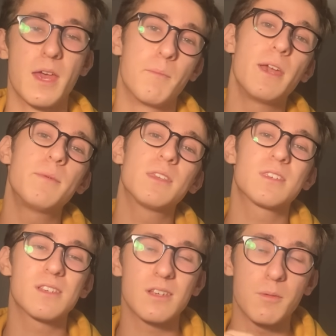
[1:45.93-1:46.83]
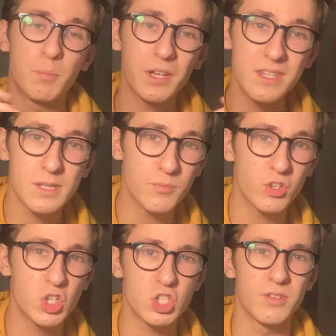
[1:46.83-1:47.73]
Maybe this is a complete
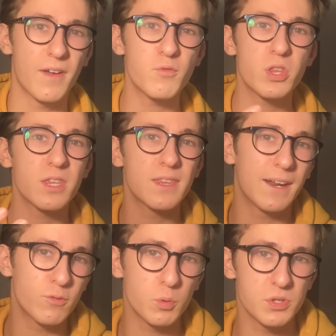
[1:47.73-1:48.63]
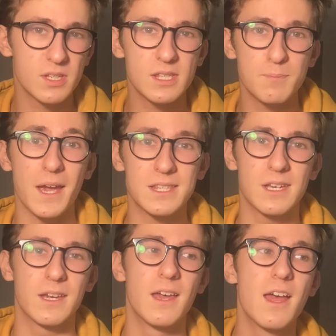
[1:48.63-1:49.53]
subversion of everything that everyone's
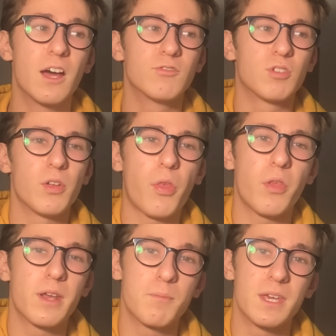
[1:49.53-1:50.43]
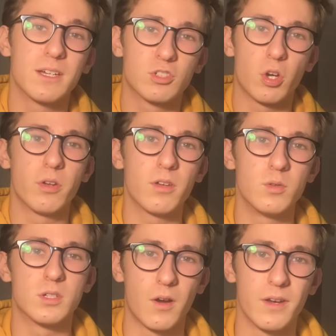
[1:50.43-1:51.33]
expecting, and rather than it being Donna
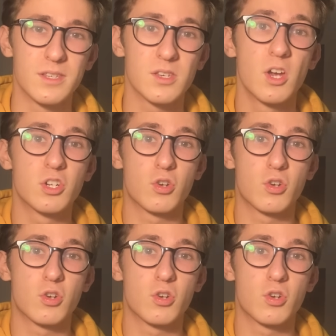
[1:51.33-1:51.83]
who dies,